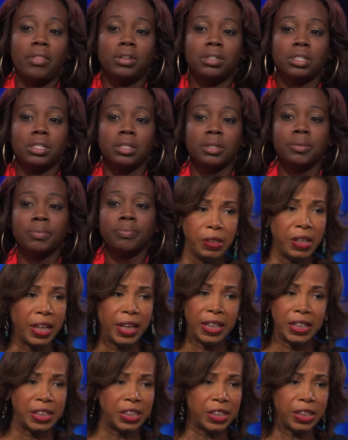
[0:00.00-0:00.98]
You feel you
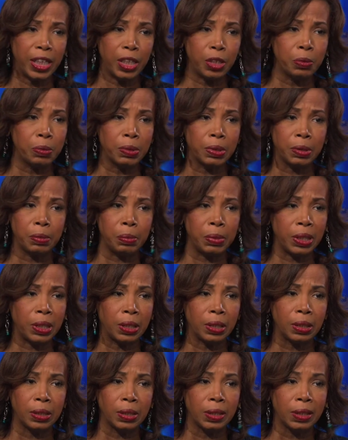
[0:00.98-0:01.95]
can't because you've always
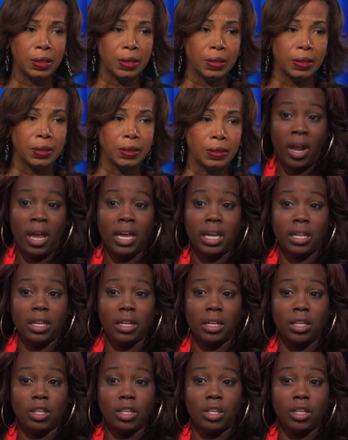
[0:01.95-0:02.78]
put up this front.